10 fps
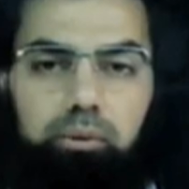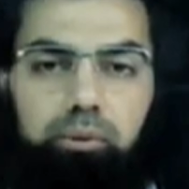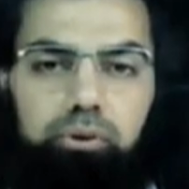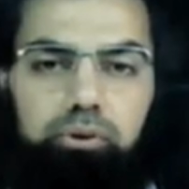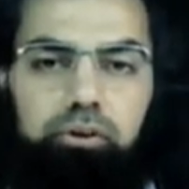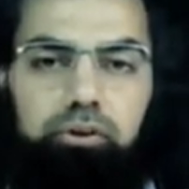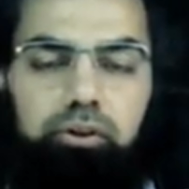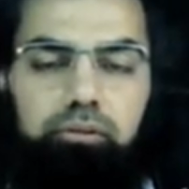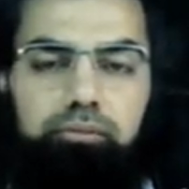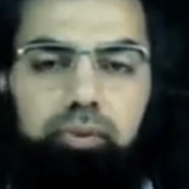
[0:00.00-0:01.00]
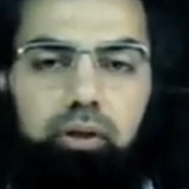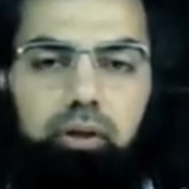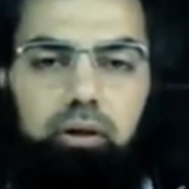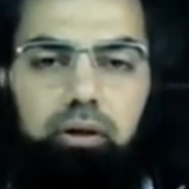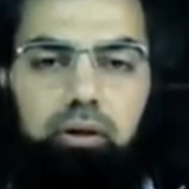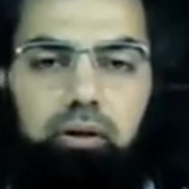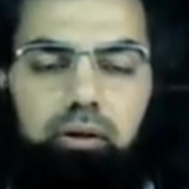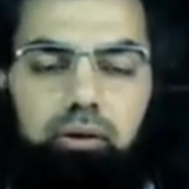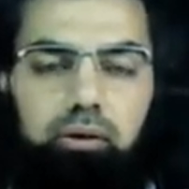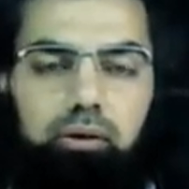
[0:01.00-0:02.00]
Welcome to this session. Uh,
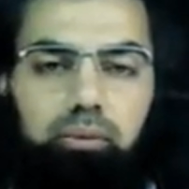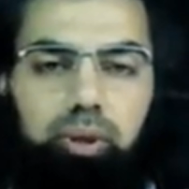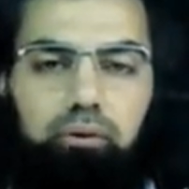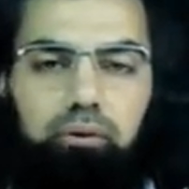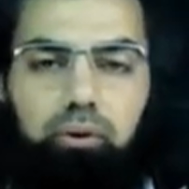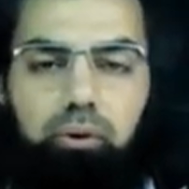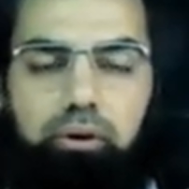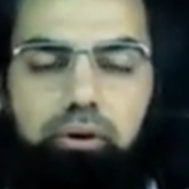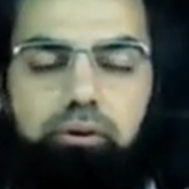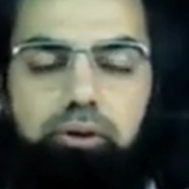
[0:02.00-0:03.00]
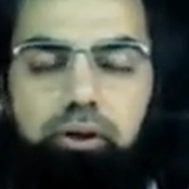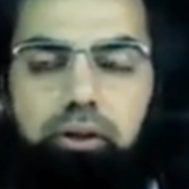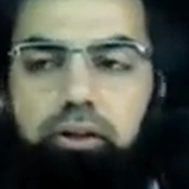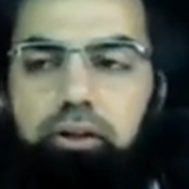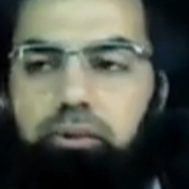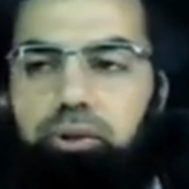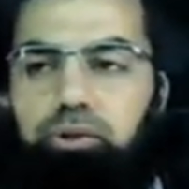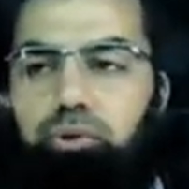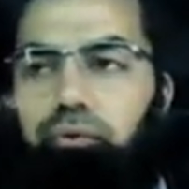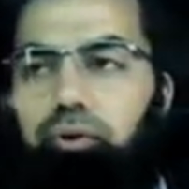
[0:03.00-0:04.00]
we have already studied DC machines
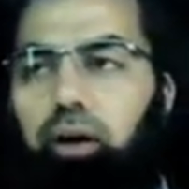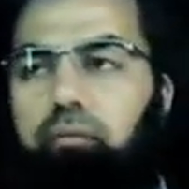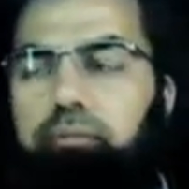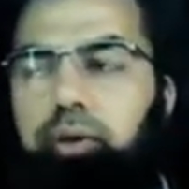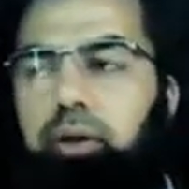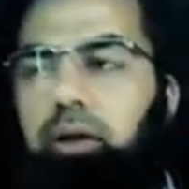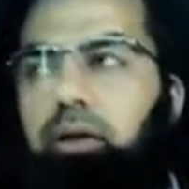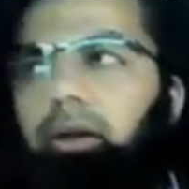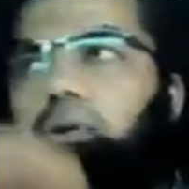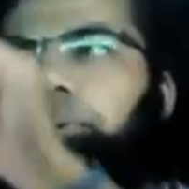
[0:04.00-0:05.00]
so far. I will